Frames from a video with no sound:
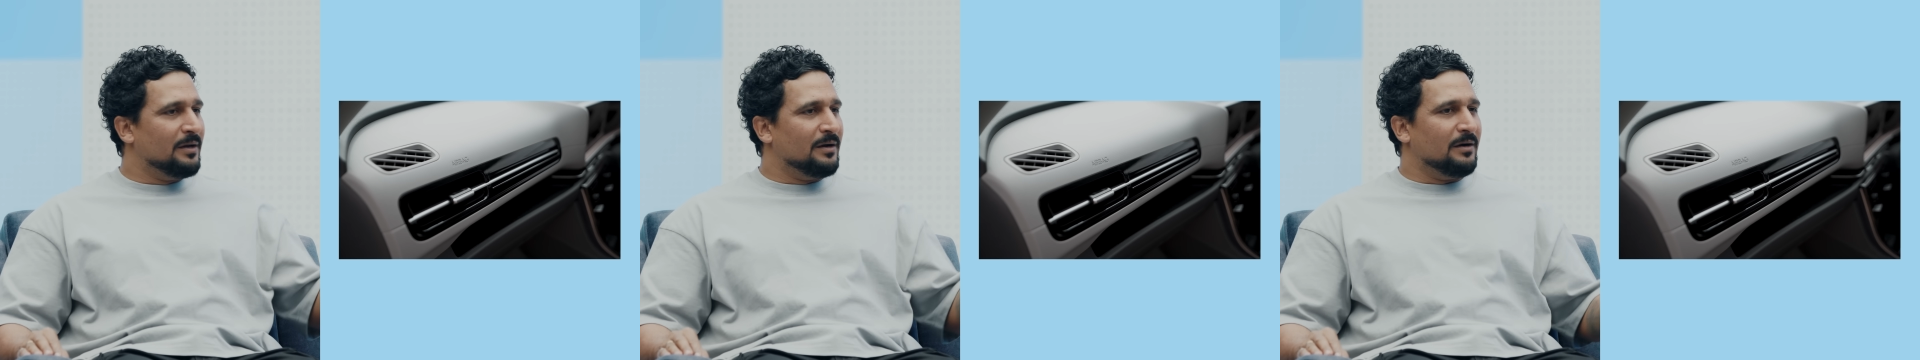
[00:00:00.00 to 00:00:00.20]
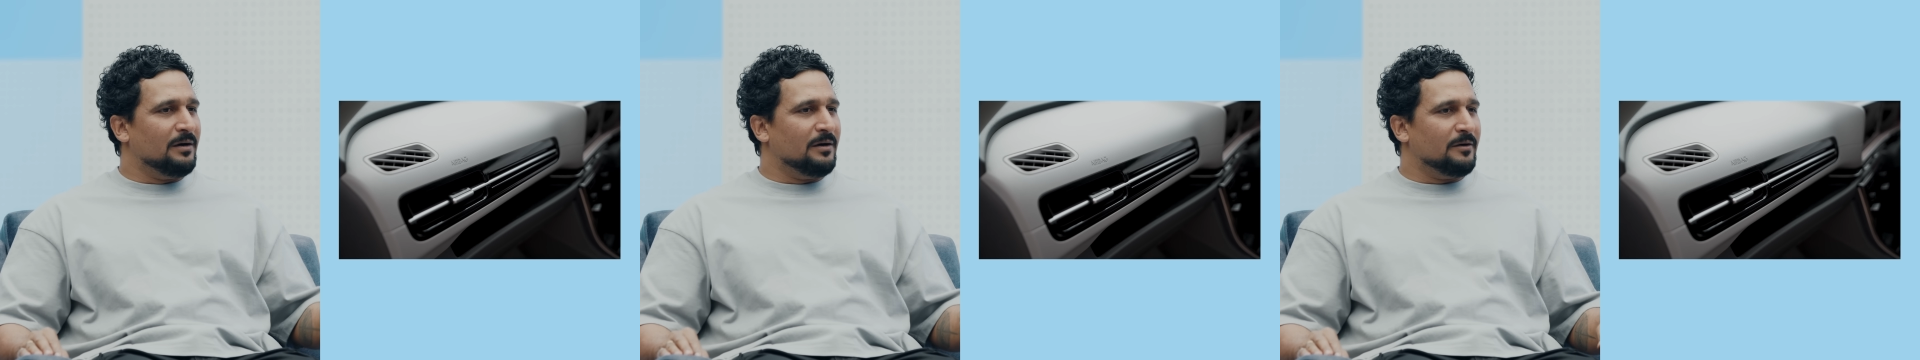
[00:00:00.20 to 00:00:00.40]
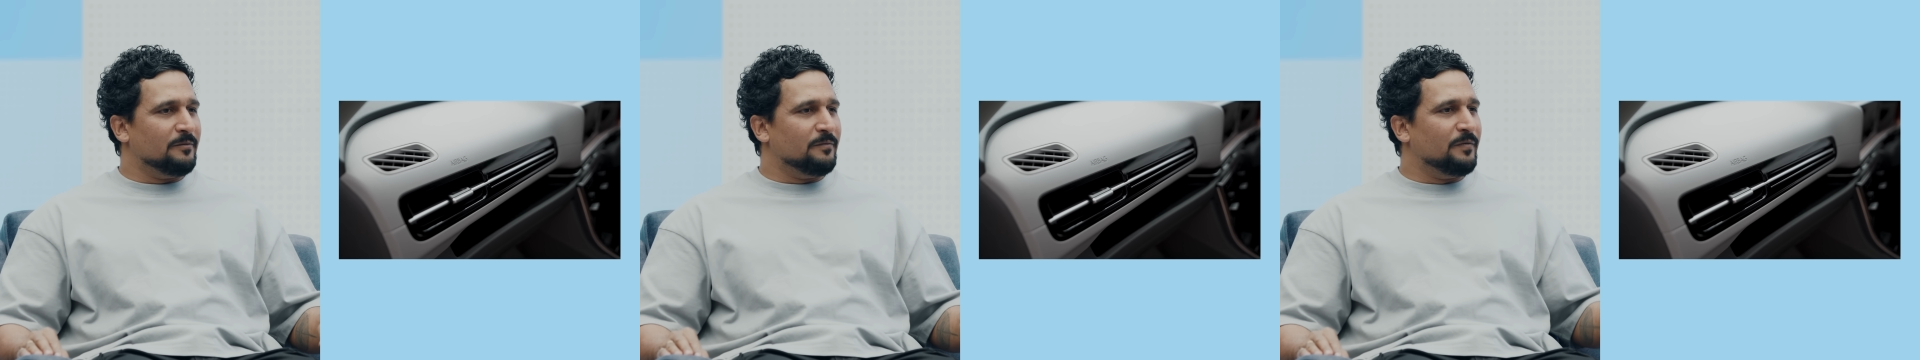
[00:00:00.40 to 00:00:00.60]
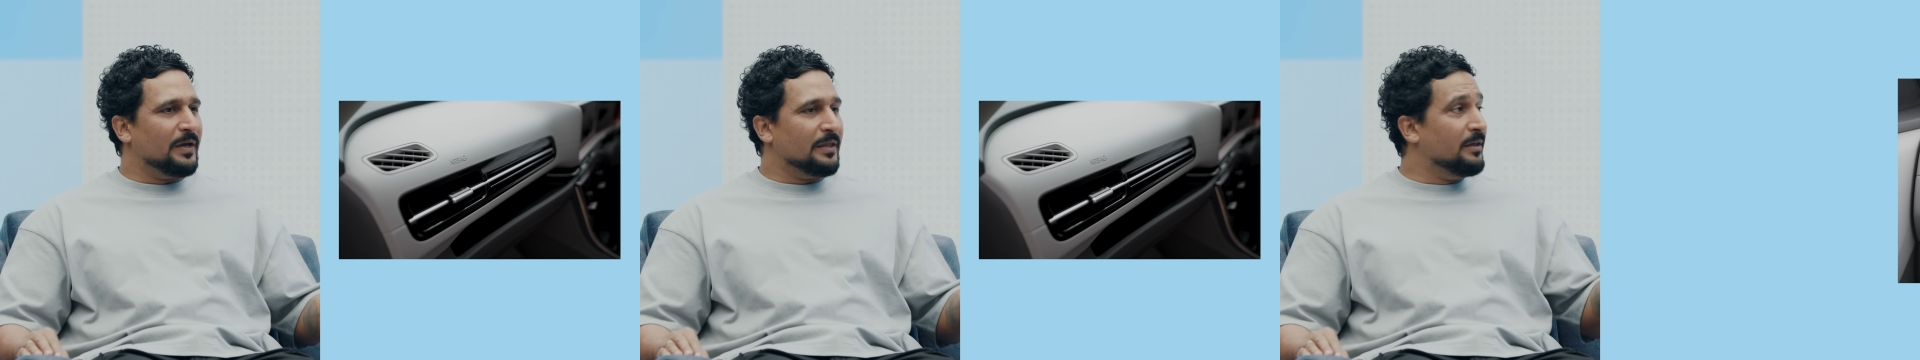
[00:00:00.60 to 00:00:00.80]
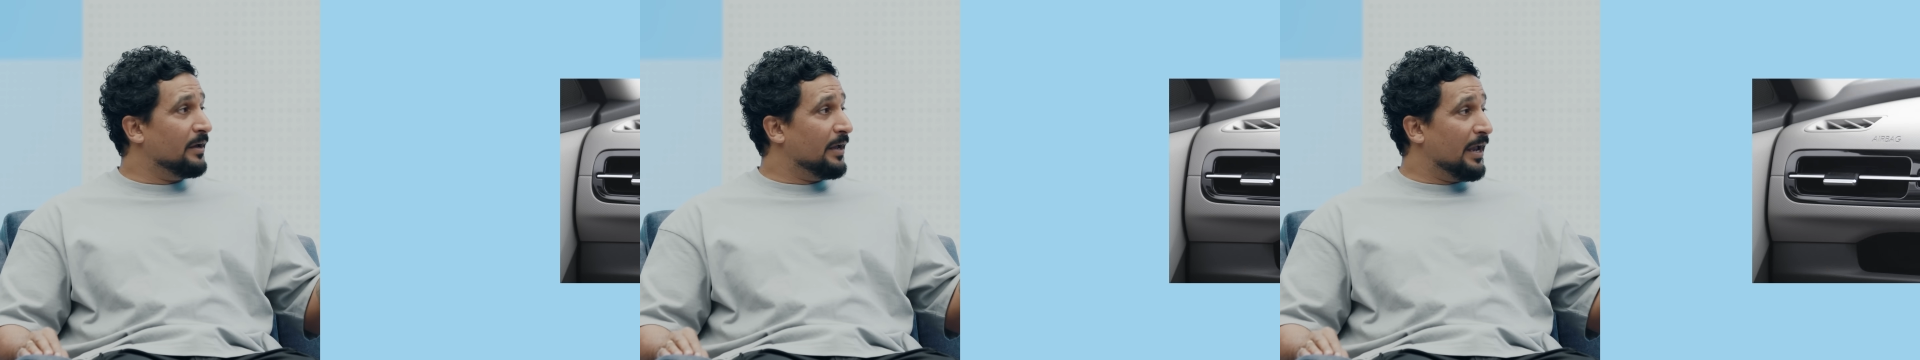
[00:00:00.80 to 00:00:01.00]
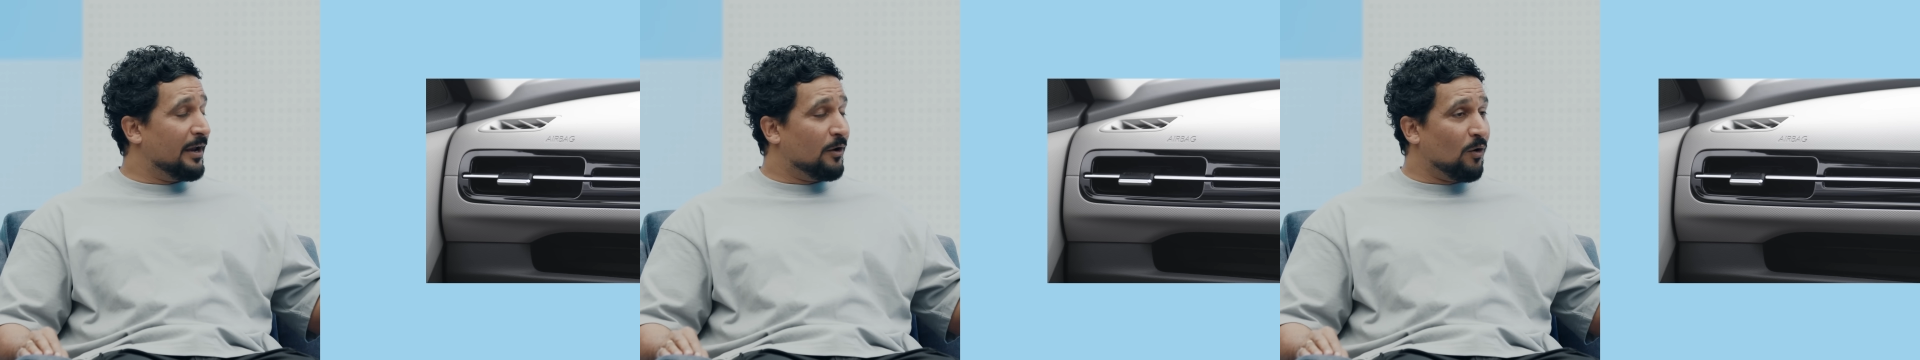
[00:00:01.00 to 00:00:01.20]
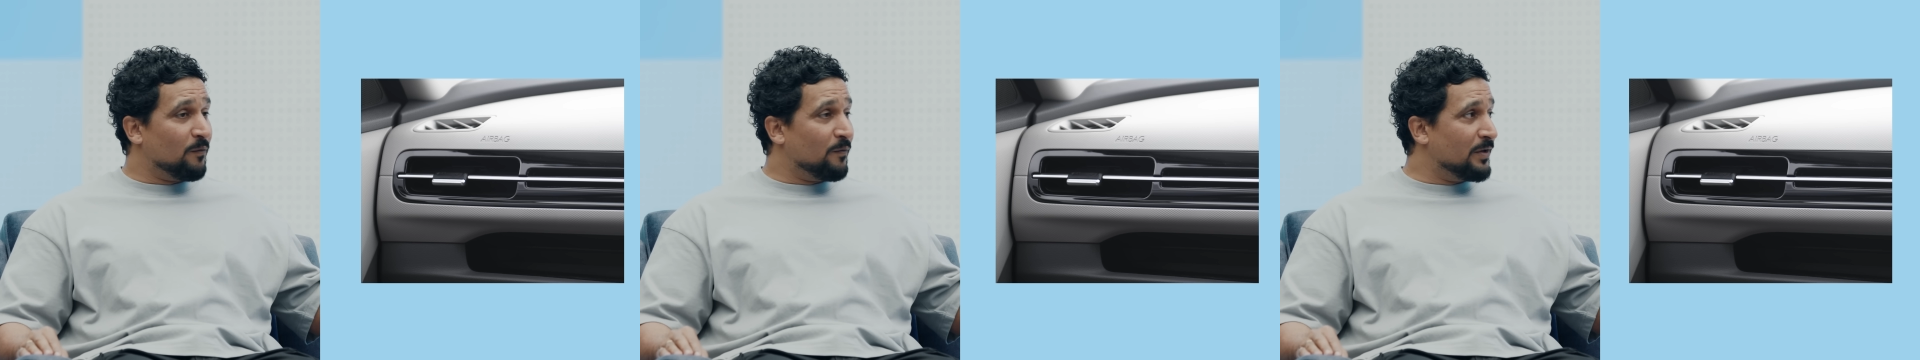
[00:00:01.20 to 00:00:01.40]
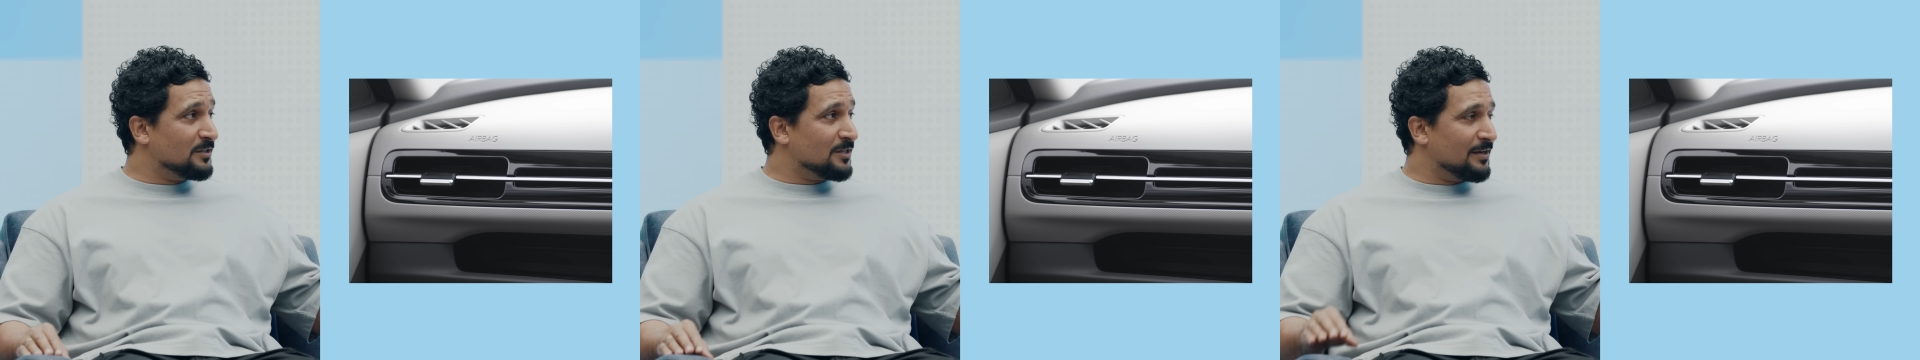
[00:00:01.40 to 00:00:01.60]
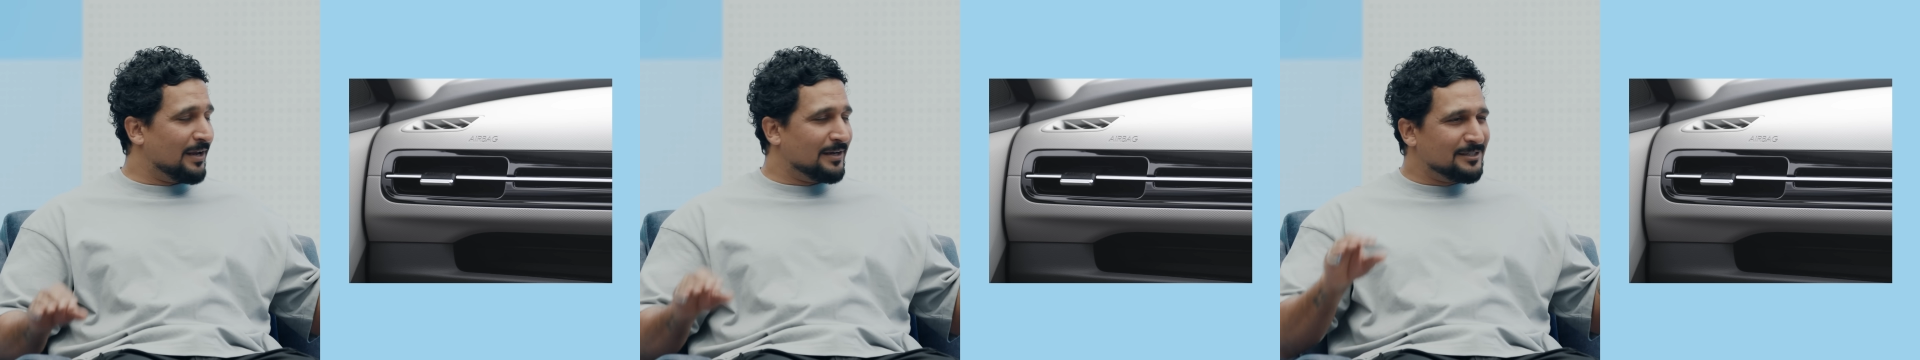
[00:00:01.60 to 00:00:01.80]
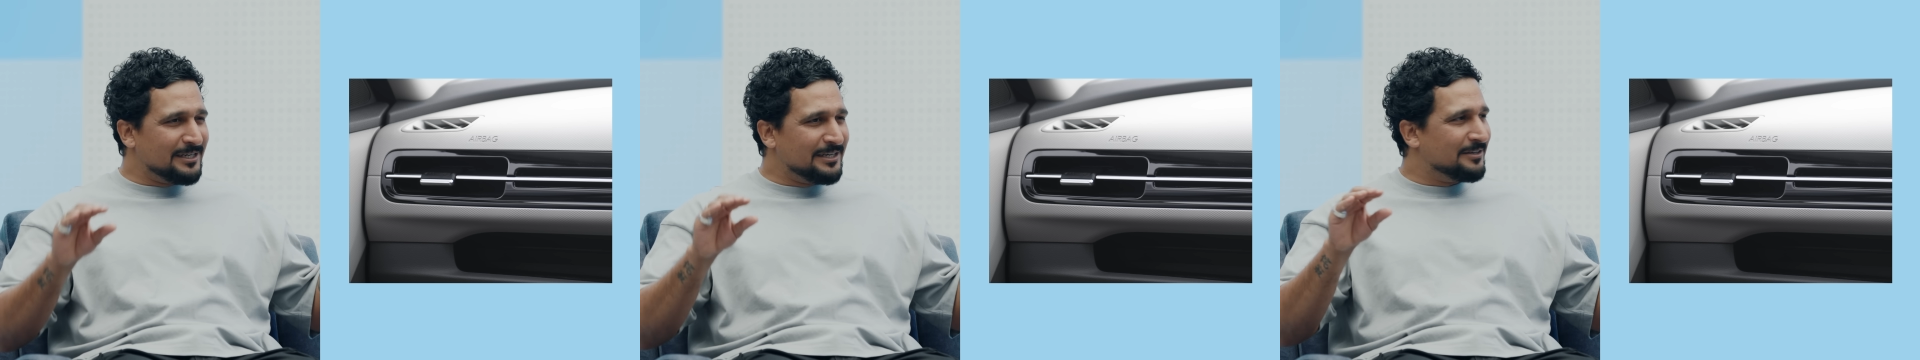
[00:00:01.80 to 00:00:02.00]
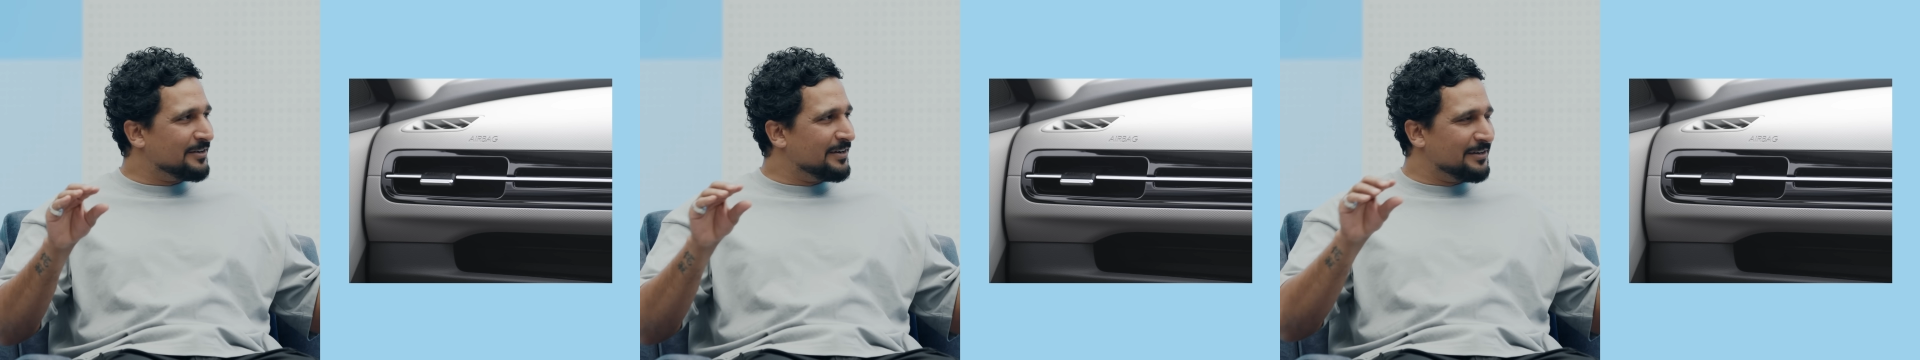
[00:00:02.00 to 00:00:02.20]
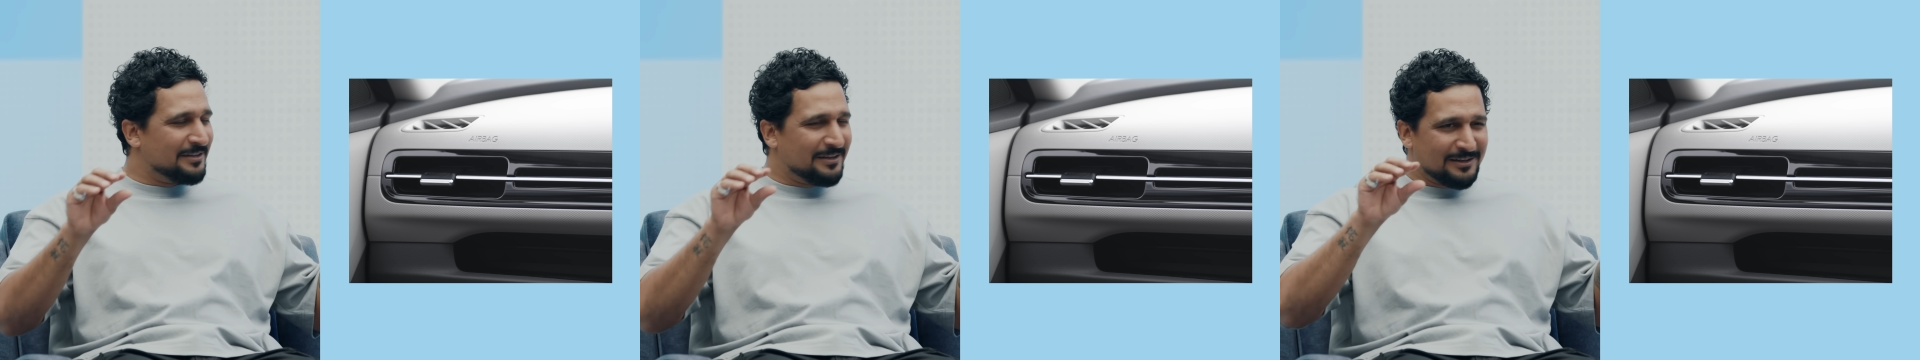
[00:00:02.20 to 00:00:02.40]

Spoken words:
where the aircon vents are nicely integrated.